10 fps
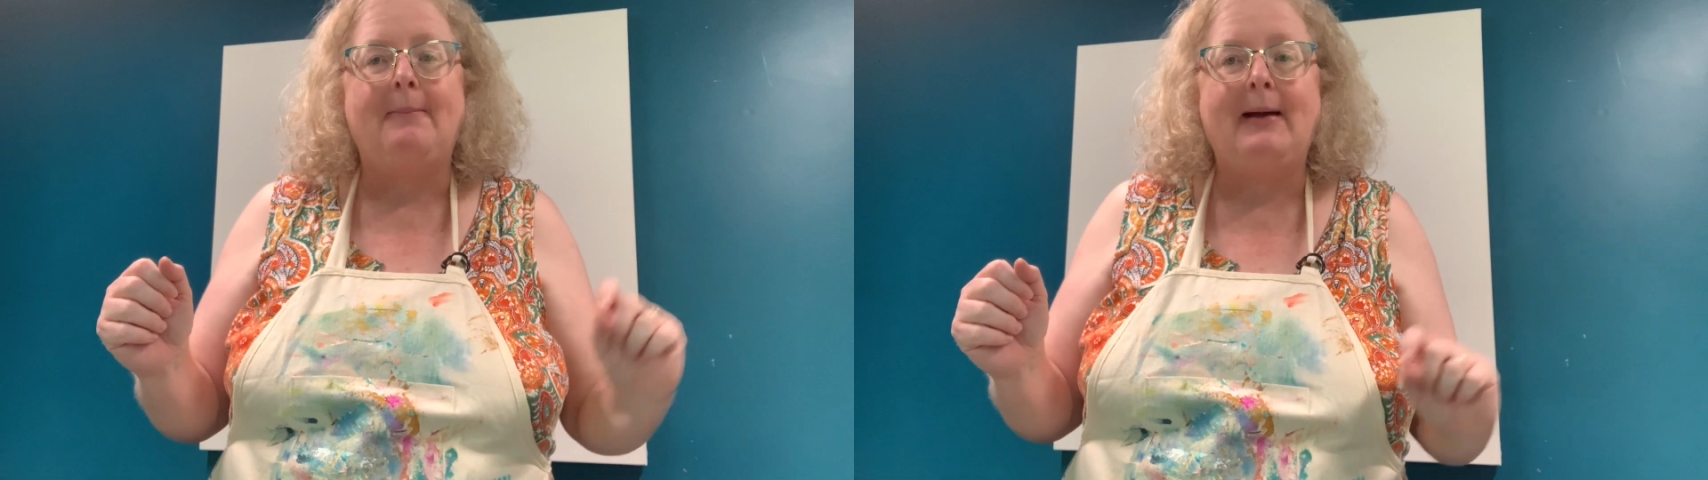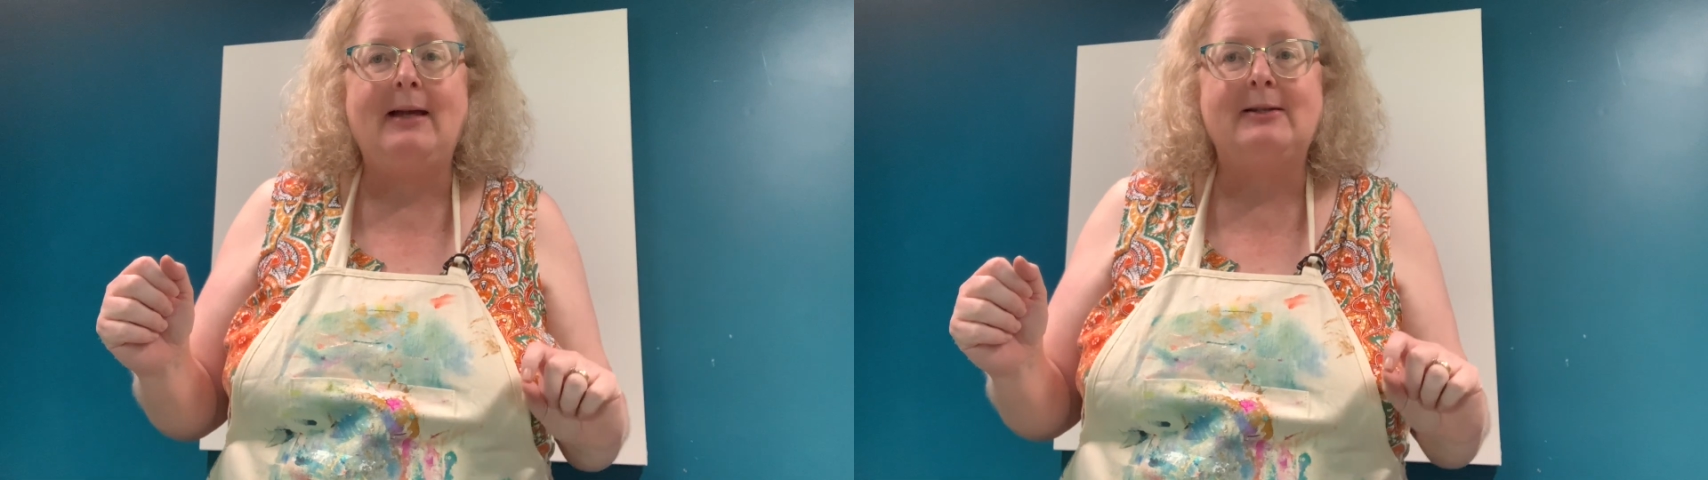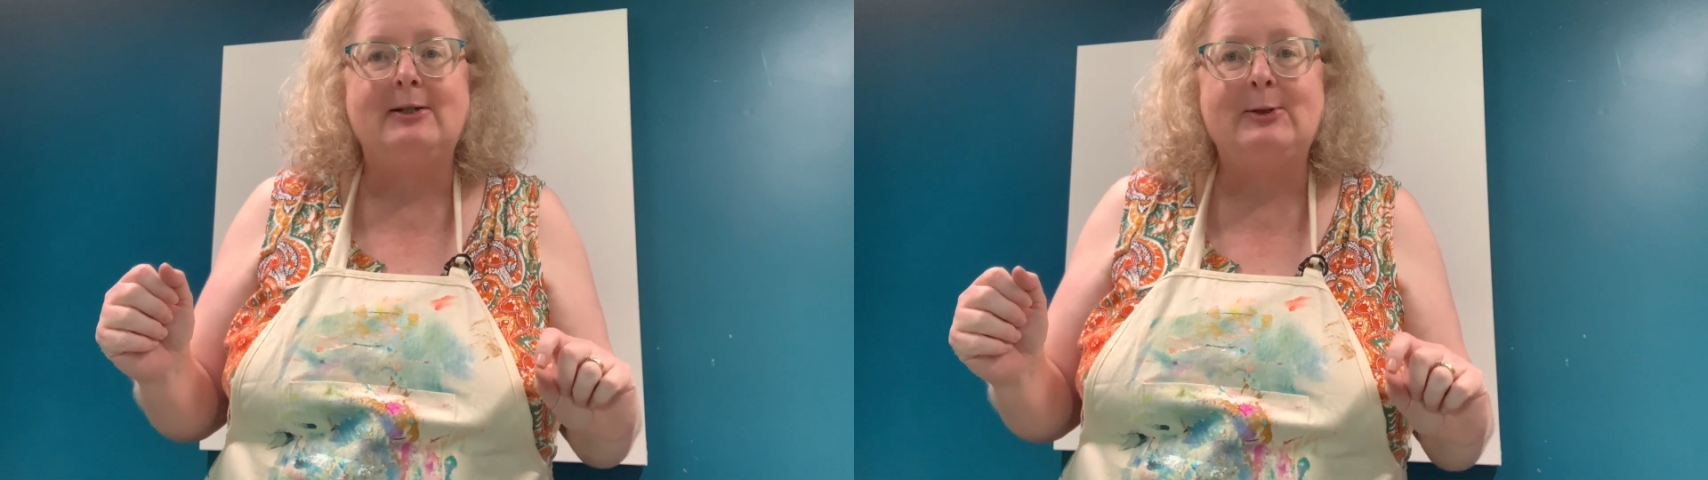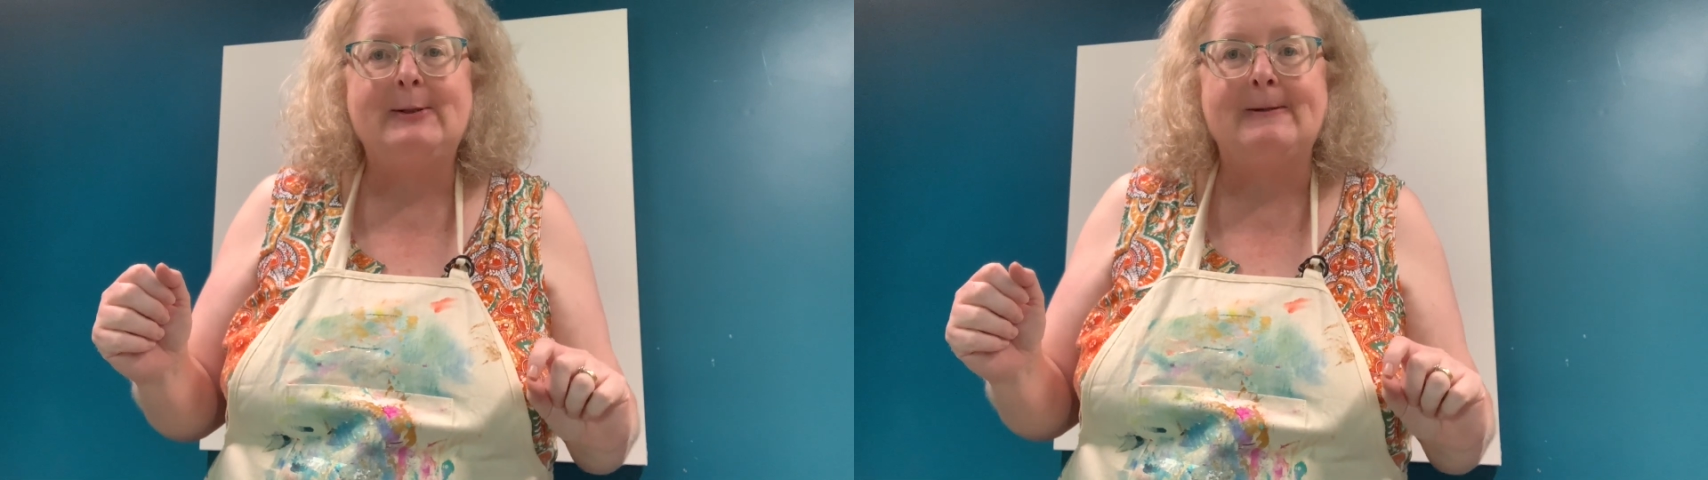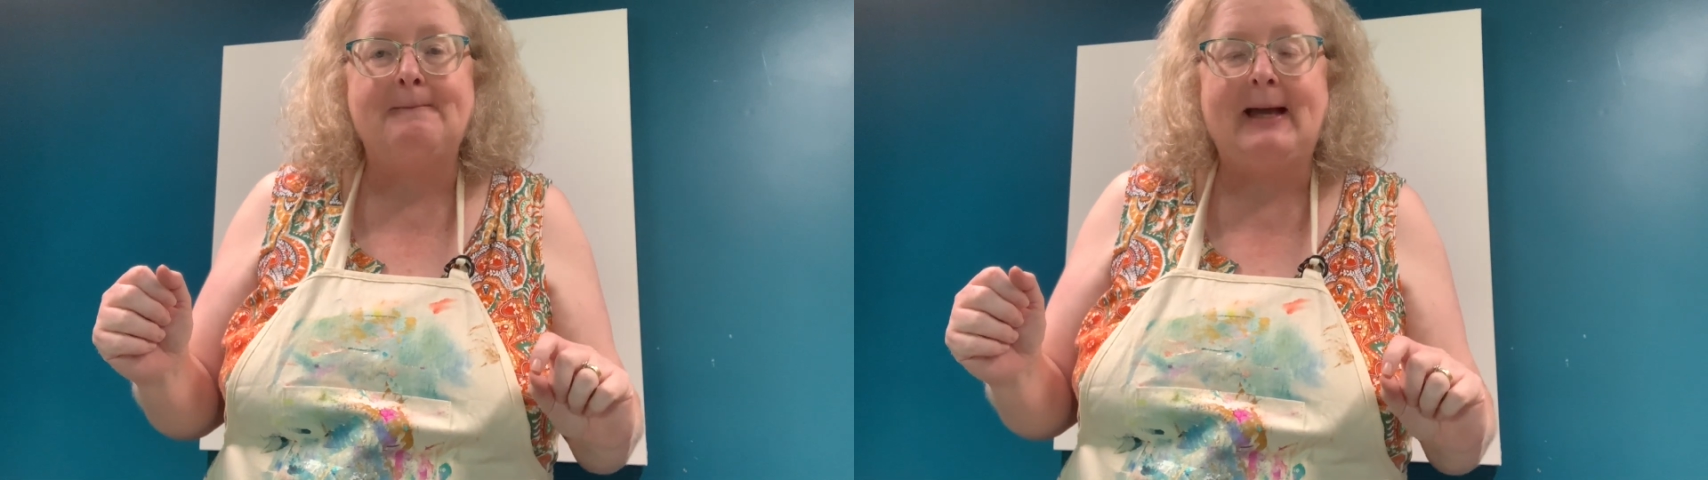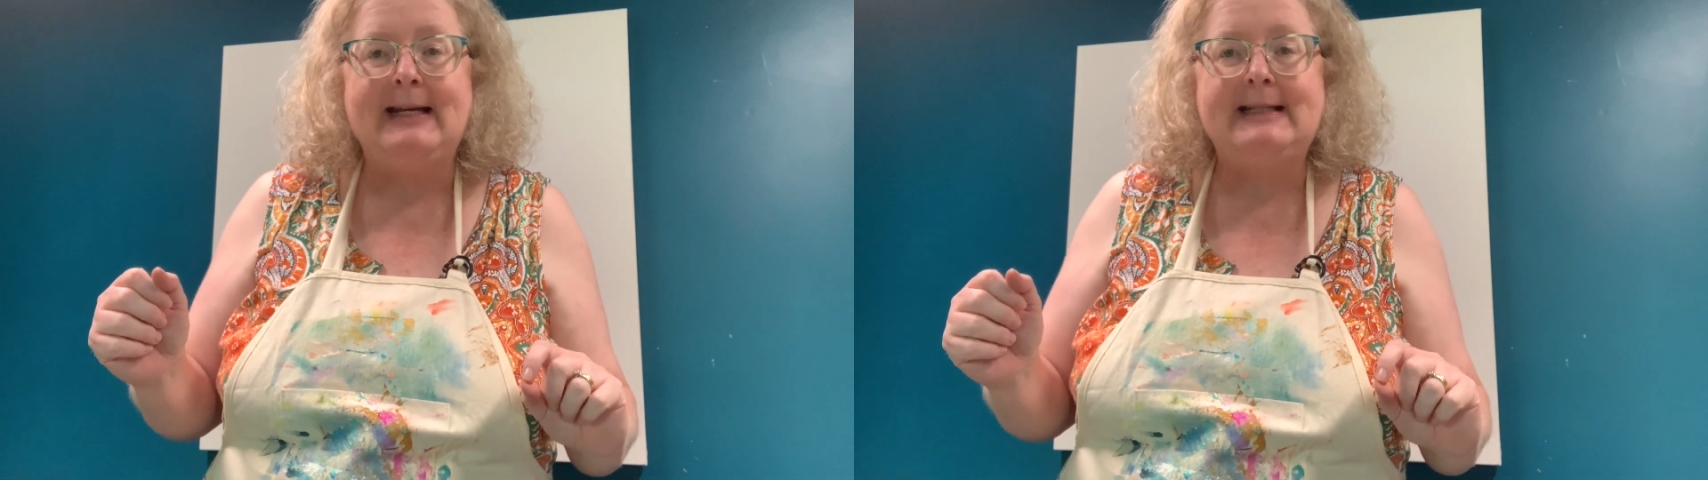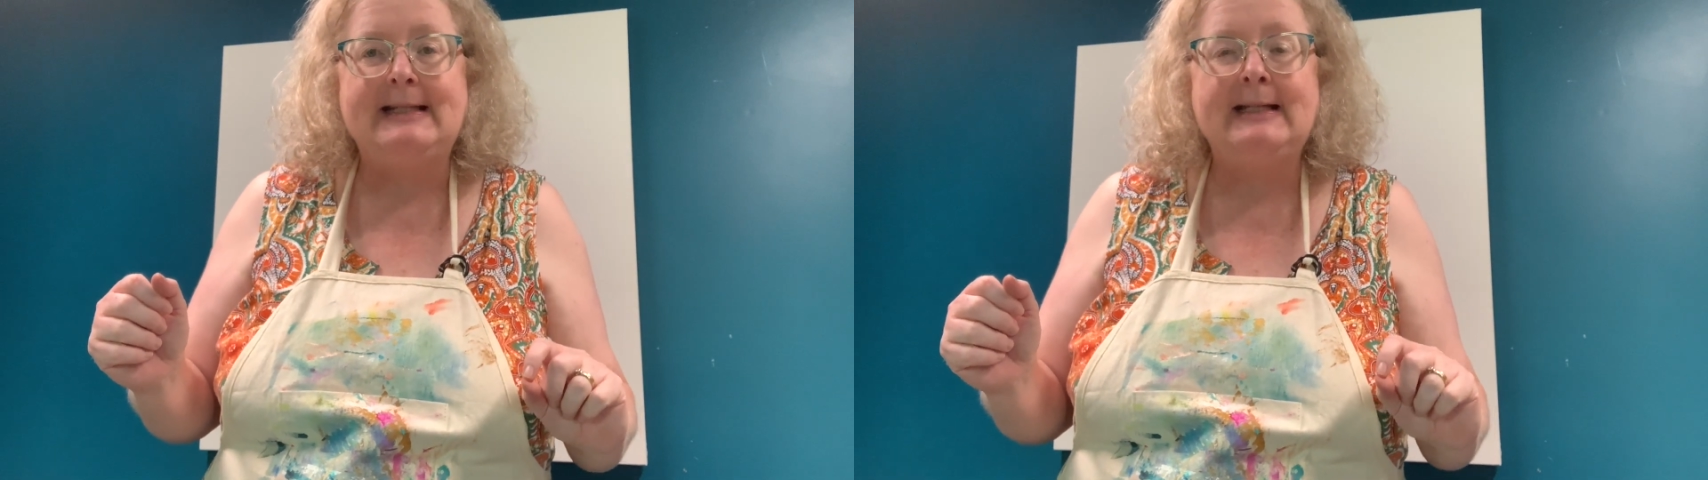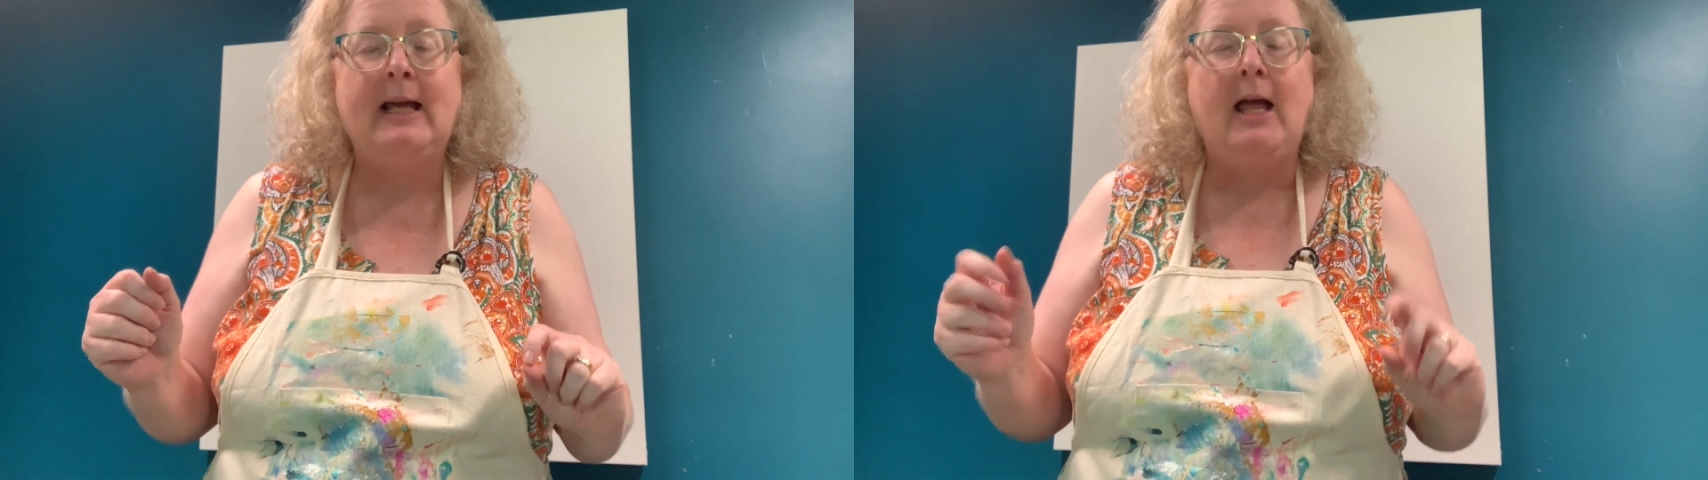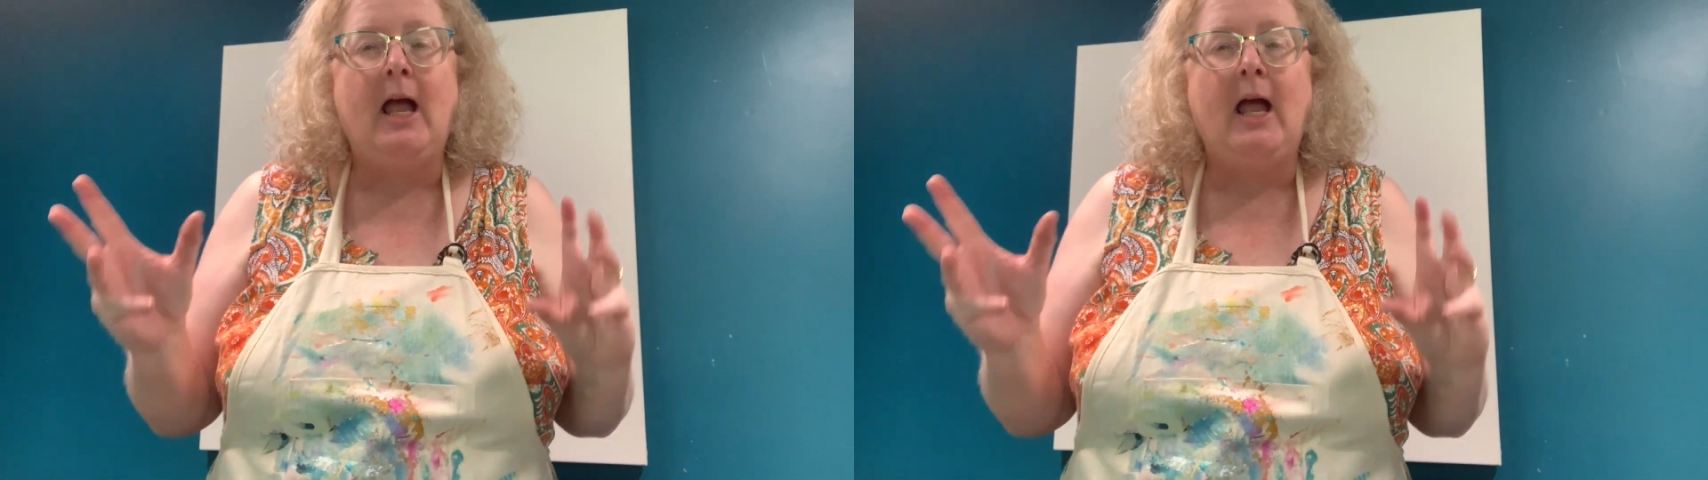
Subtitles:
about to do some painting.